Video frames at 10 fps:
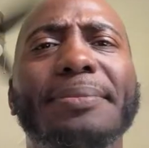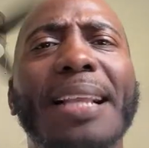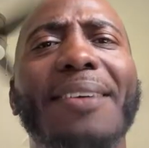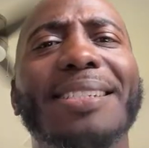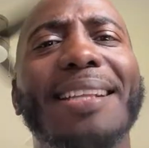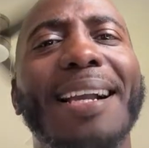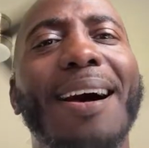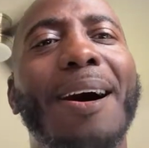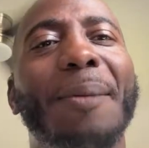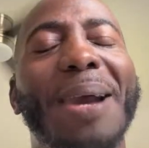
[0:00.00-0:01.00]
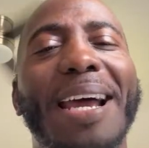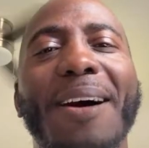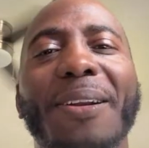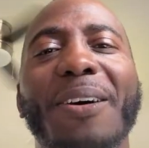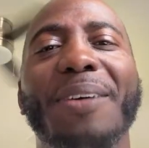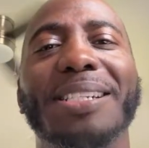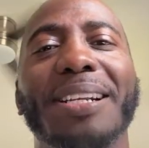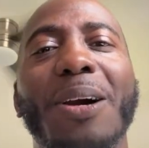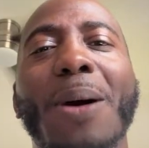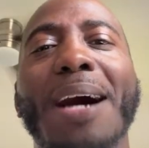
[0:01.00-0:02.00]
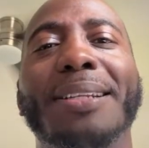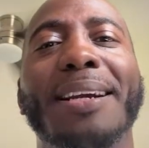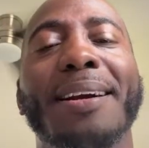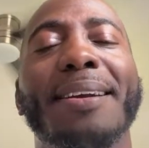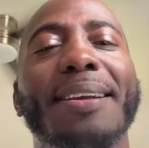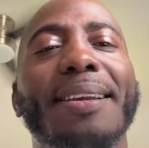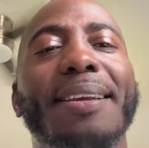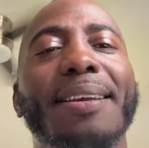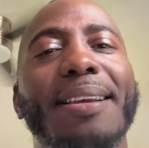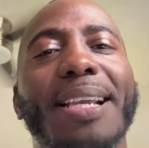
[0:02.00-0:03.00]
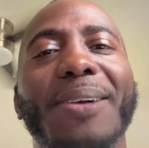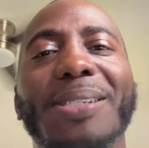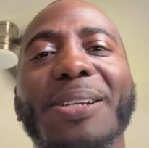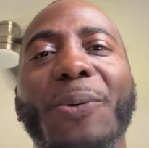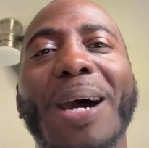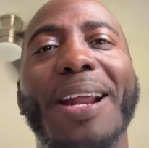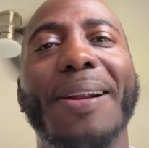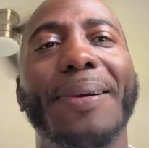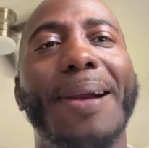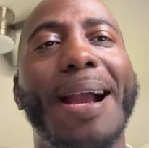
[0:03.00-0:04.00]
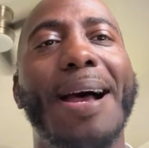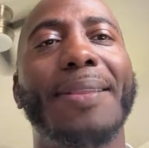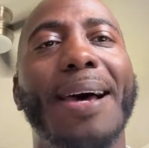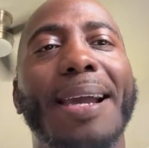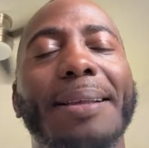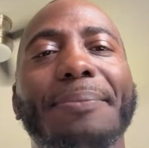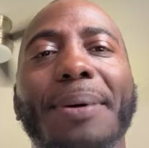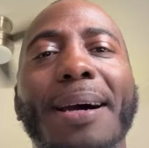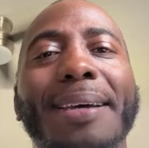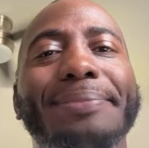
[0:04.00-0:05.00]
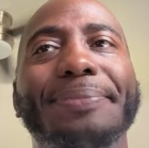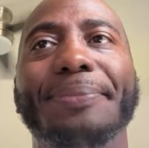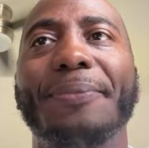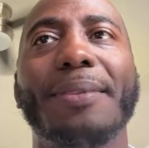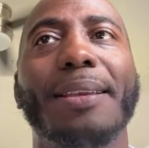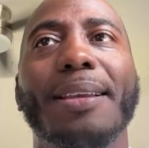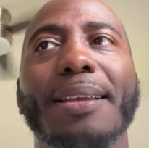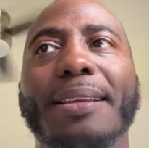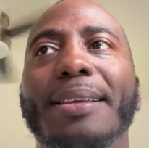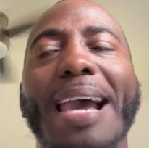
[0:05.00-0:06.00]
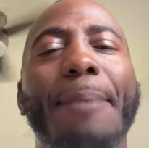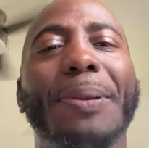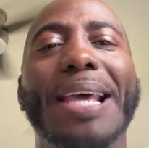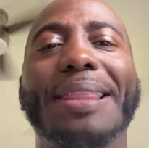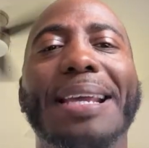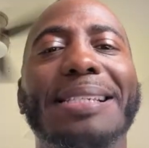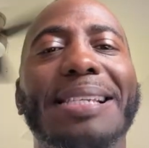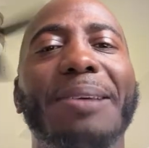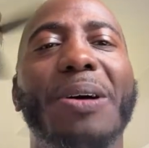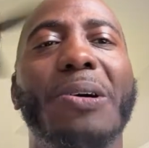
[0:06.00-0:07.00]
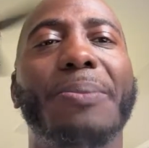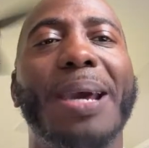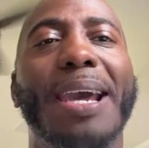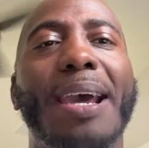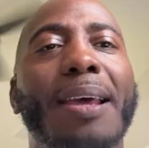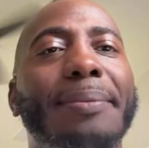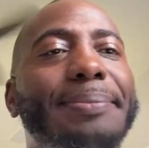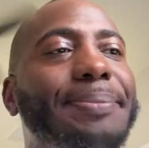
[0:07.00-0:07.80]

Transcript: I was just like, oh man, I don't know if I should go out there. It was still wet on the ground, like, but yeah, I put that thing in C mode, man.